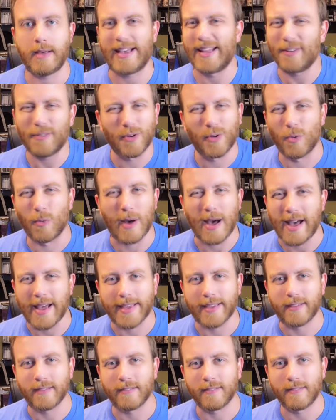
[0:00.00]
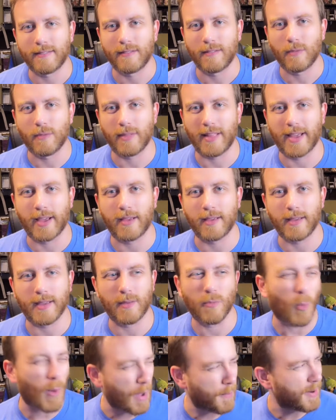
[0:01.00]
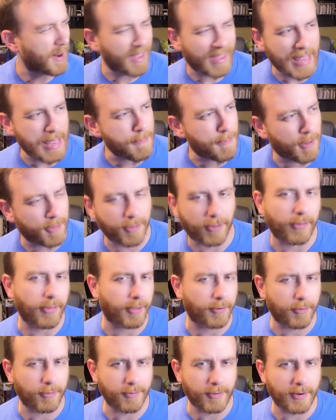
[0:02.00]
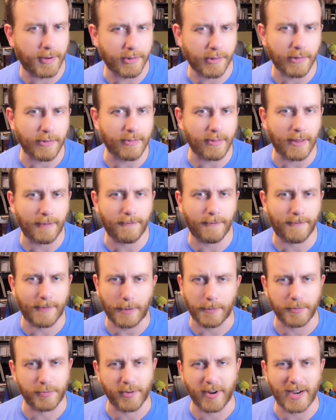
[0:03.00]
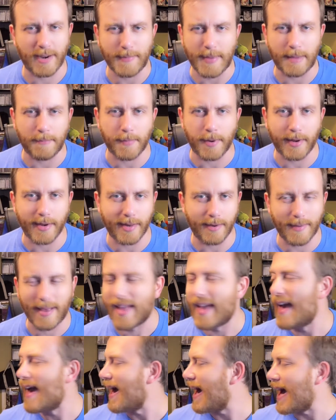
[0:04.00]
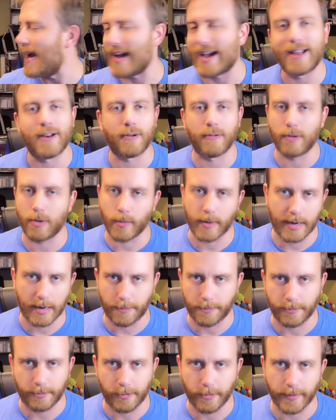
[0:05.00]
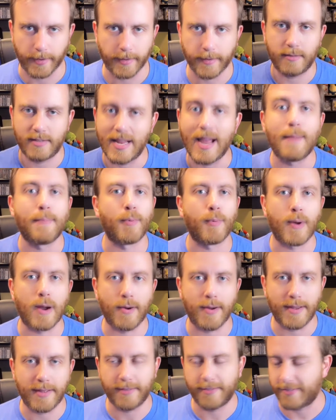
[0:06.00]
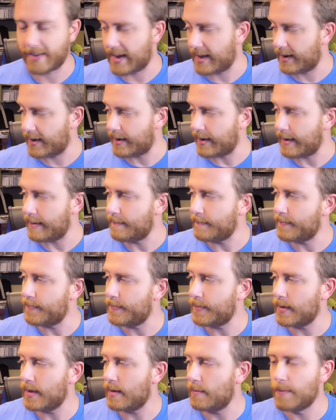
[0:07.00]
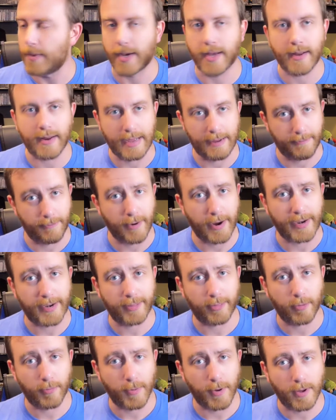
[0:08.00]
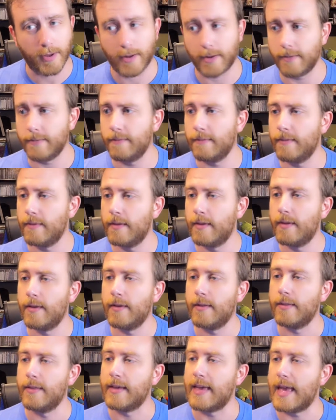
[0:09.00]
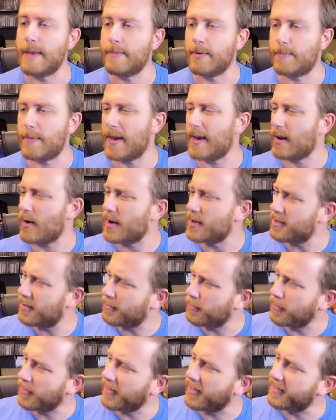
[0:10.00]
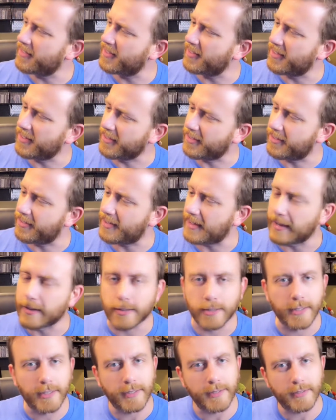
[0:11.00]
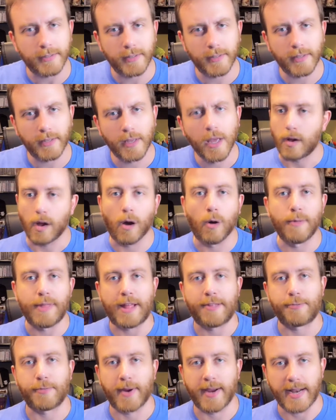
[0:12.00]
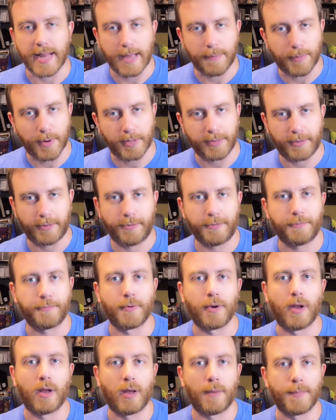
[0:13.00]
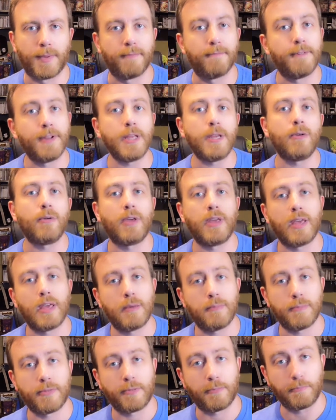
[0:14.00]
I don't know why. And why would I keep all the collector's edition stuff if I was trying to make money? I don't know what I was doing. Temporary insanity. But I've righted the wrong. The game is back. Oh, I just realized this is sealed. Oh, that's right. I bought this from Video Games